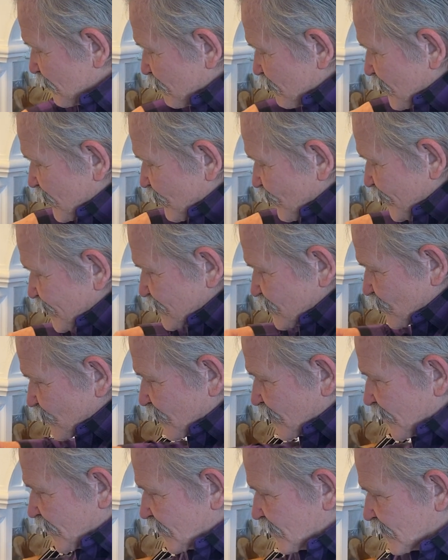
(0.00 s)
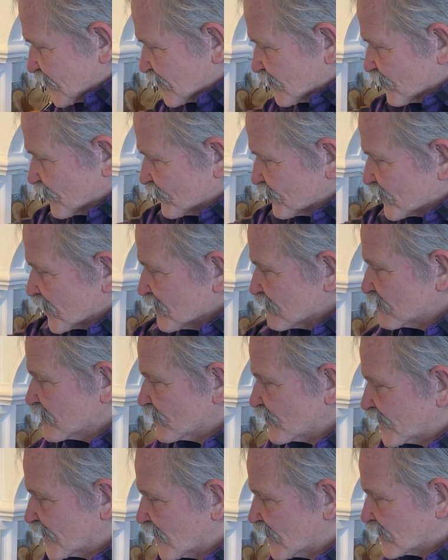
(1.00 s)
but
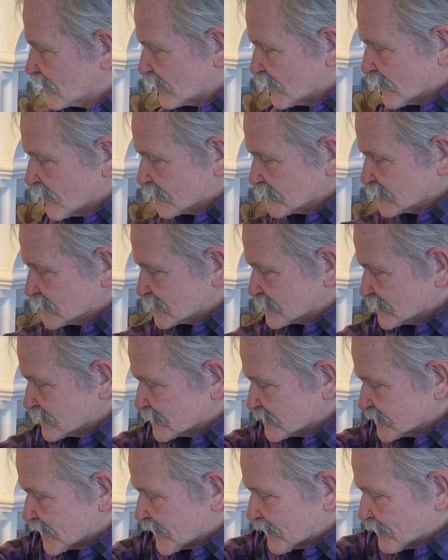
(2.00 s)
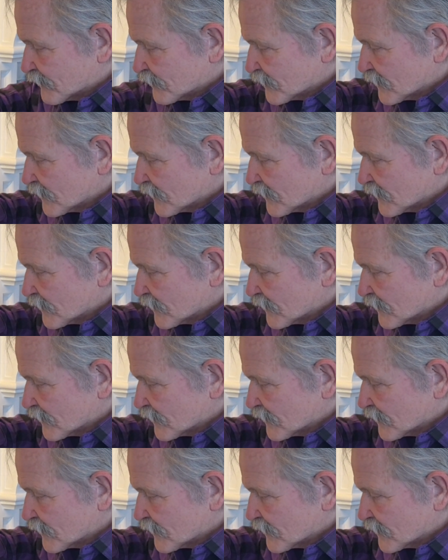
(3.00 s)
we got along just the same.